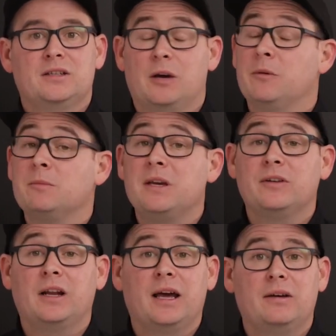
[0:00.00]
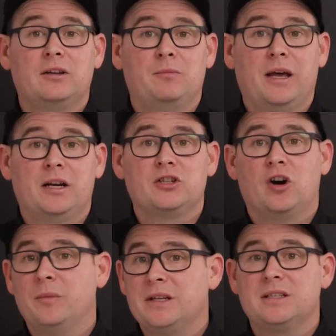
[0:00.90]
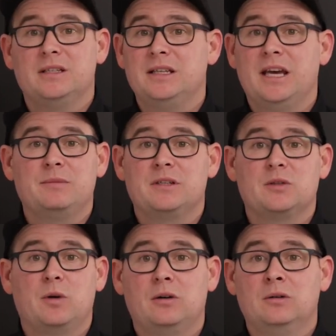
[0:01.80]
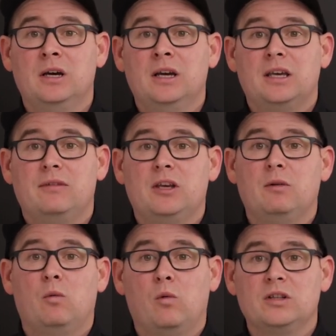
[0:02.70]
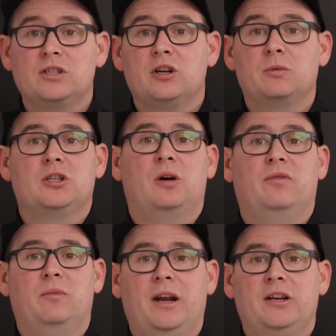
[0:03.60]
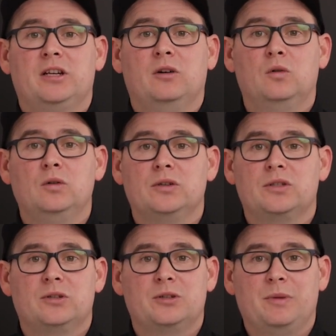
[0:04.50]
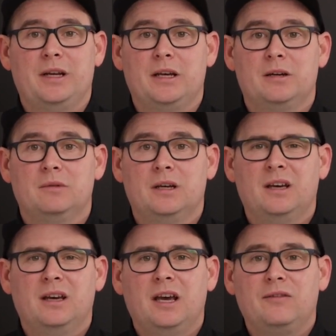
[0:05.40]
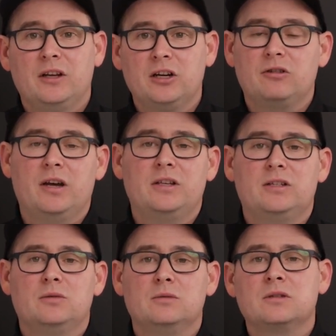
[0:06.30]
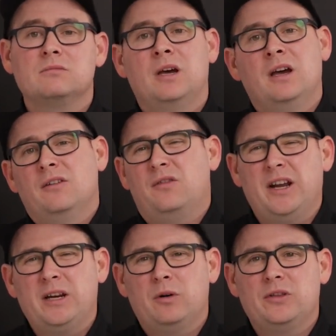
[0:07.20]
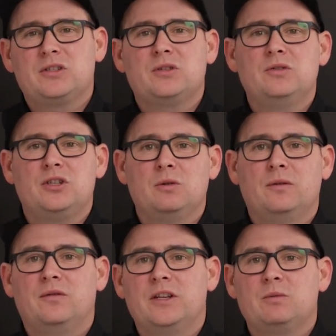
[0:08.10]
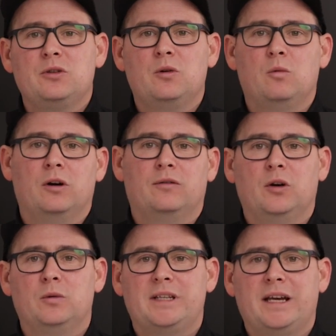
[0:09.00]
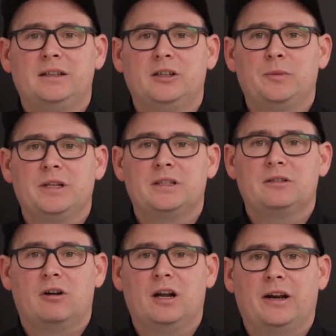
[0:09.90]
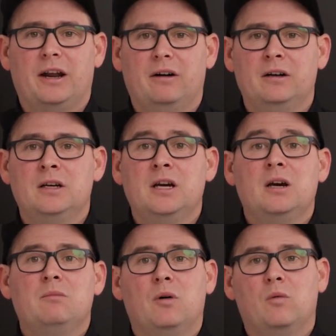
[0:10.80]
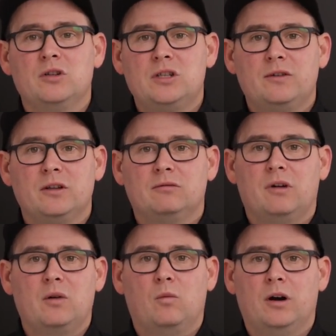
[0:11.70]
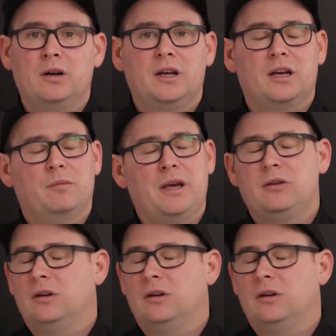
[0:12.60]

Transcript: Some of them even allow you to manage comments and DMs as well, giving you a one-stop shop for managing all your social media. If you're going to try these tools, finding one that suits you and fits with your workflow will take a little bit of trial and error, but once you've got the right one, it can make